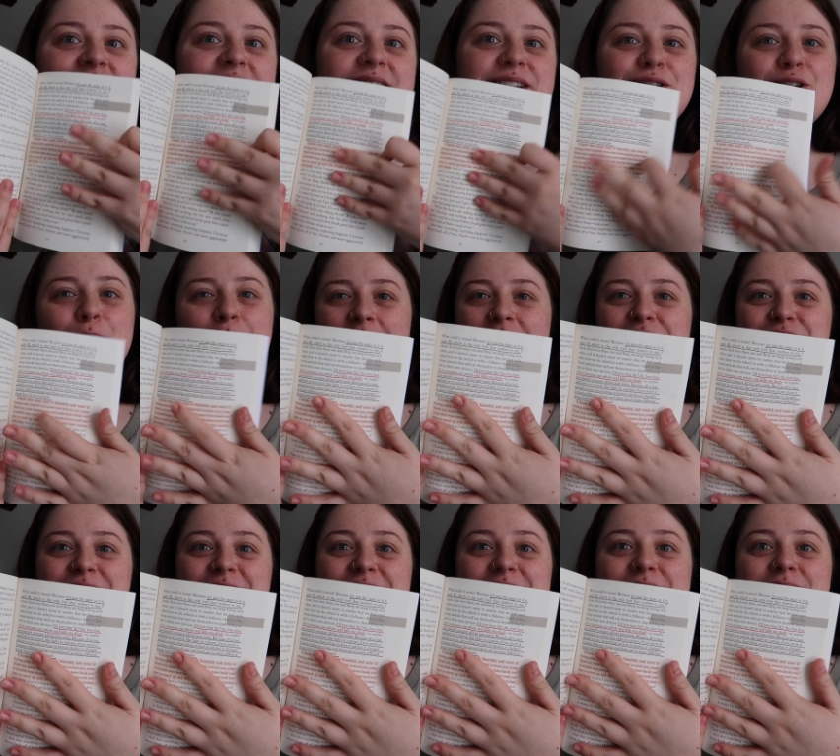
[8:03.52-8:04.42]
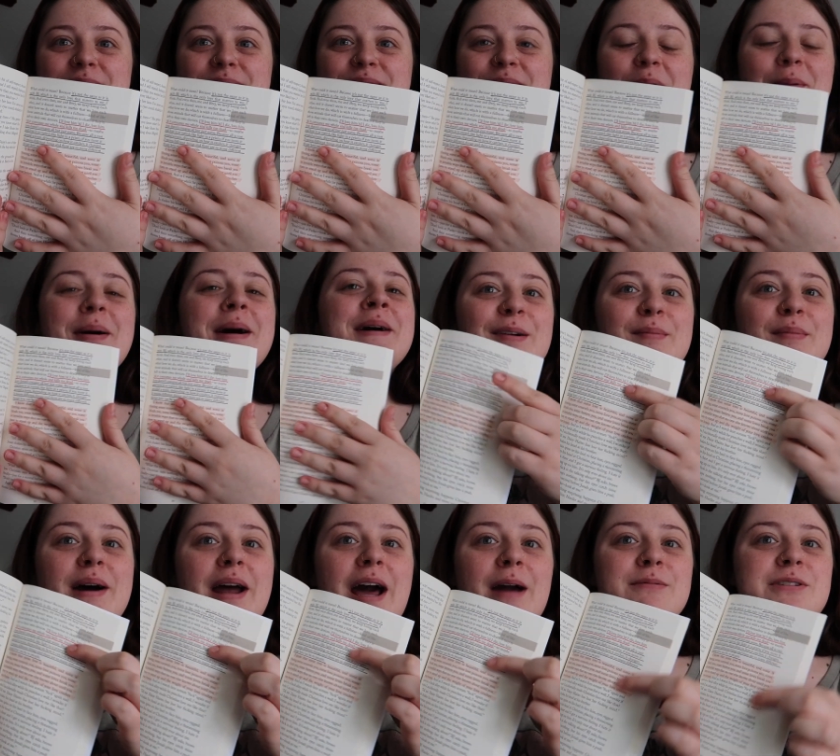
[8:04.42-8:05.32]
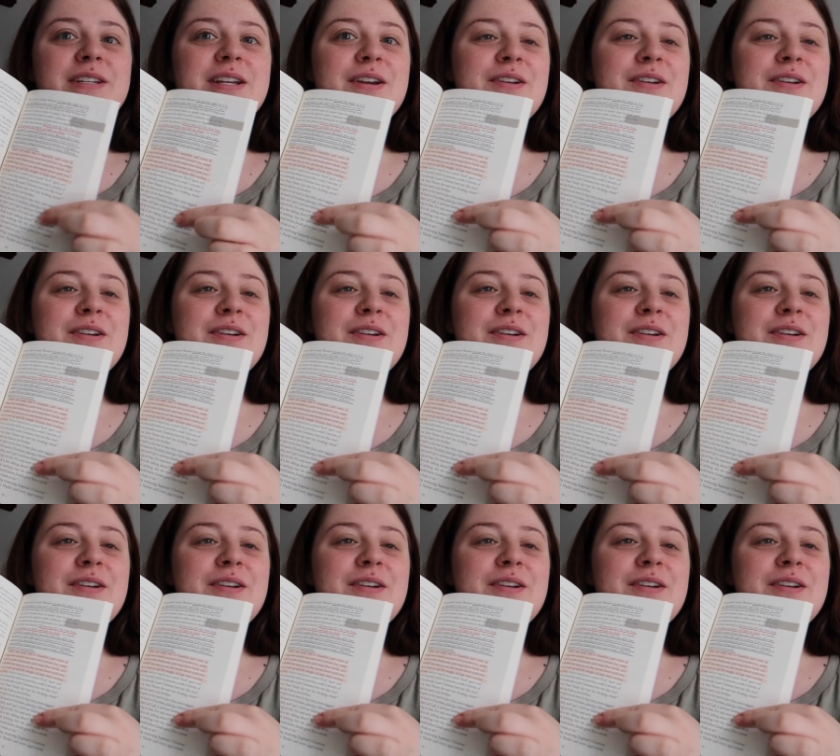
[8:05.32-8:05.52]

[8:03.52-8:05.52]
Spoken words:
These two pages. But I'm just